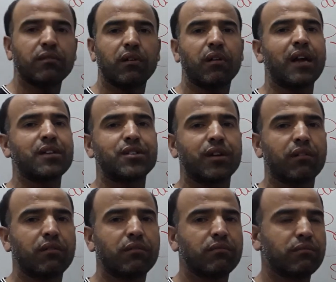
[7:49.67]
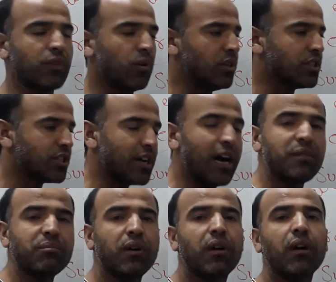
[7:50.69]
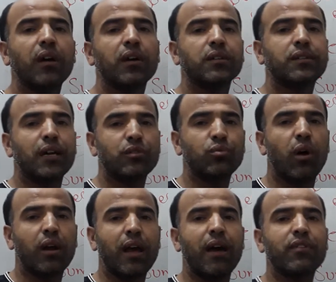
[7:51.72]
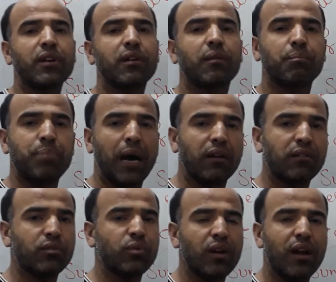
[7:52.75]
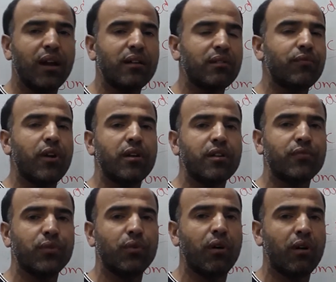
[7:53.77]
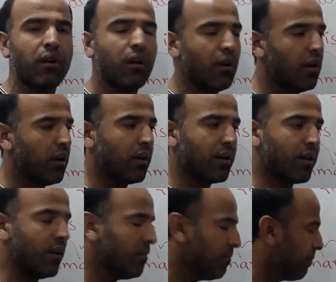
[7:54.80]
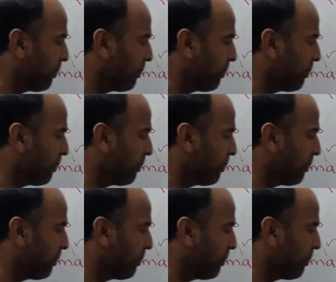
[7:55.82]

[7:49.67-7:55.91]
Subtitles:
writing. Now it's time that you are having pen in your hand in front of your, clear,